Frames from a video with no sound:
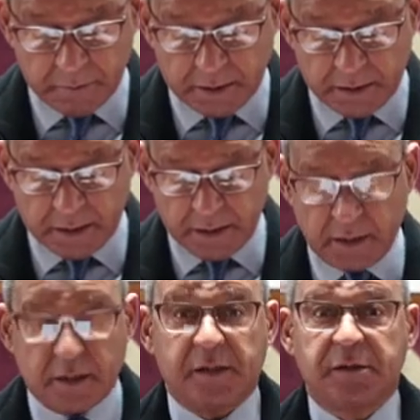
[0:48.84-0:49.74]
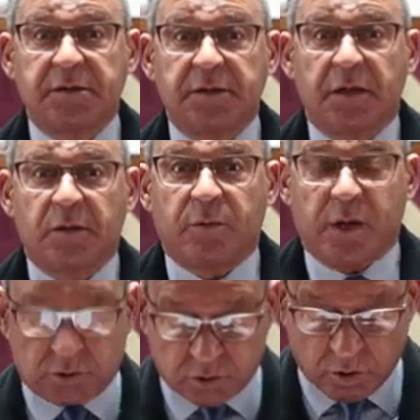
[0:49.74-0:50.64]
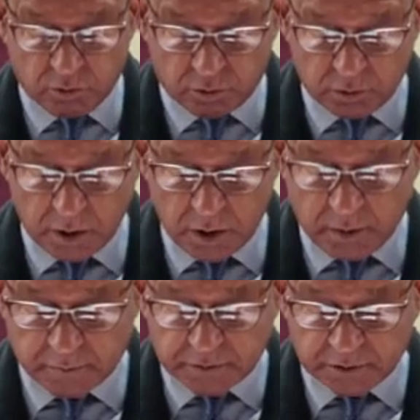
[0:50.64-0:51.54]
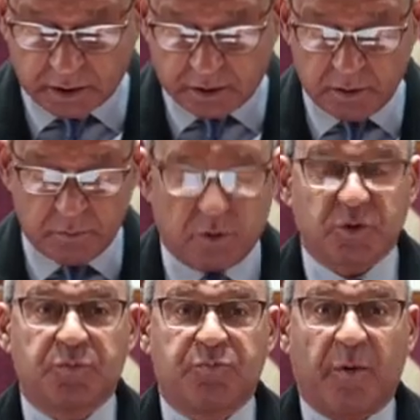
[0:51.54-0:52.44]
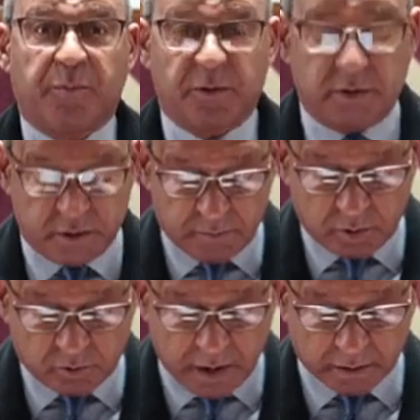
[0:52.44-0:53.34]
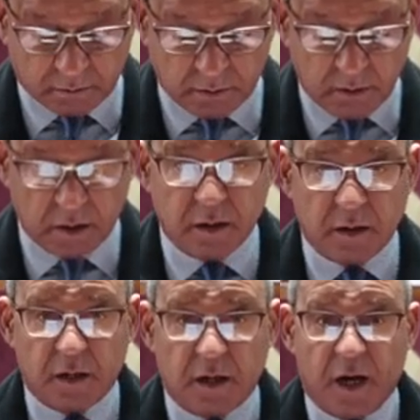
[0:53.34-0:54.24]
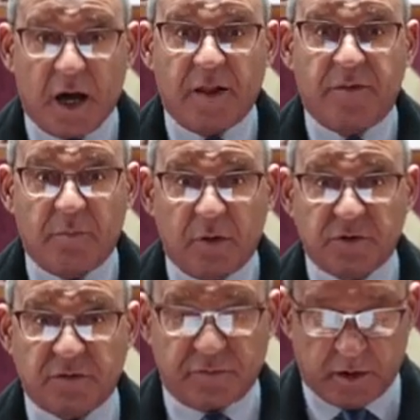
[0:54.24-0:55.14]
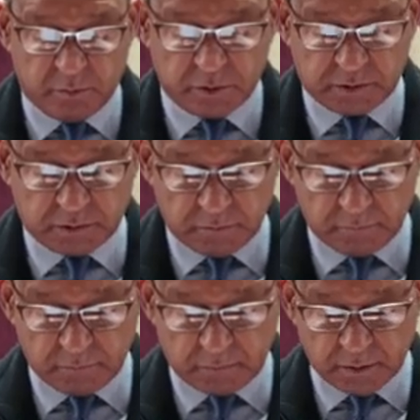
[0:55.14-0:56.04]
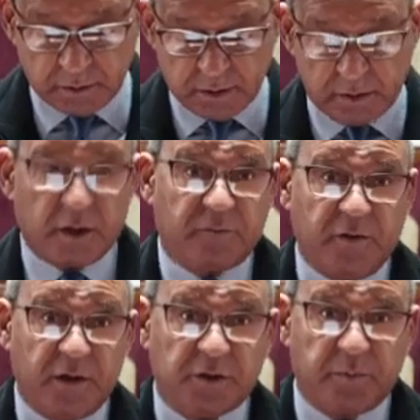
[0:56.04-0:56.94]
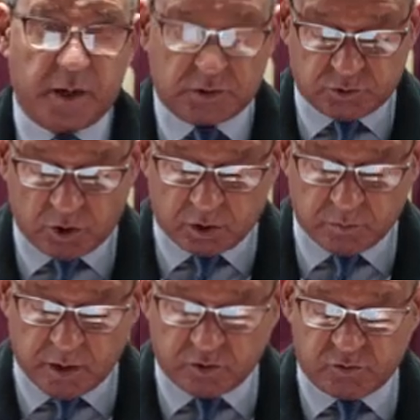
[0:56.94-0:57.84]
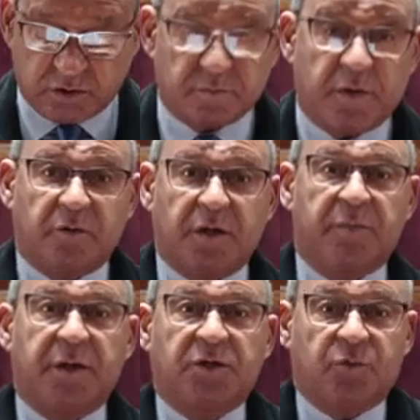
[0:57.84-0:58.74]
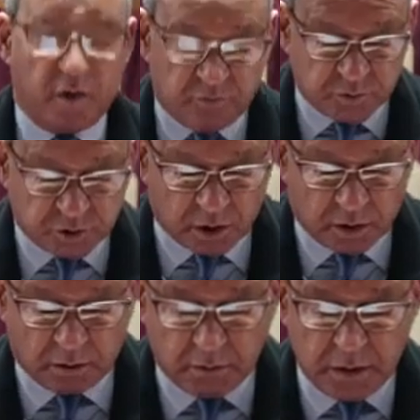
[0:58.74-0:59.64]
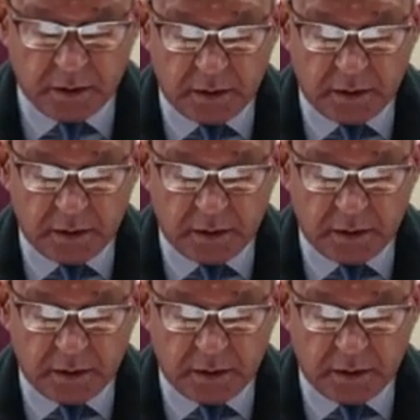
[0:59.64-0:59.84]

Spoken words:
He is, we are told, the second most popular Democrat and the most famous. Netflix makes documentaries about him and his wife Michelle.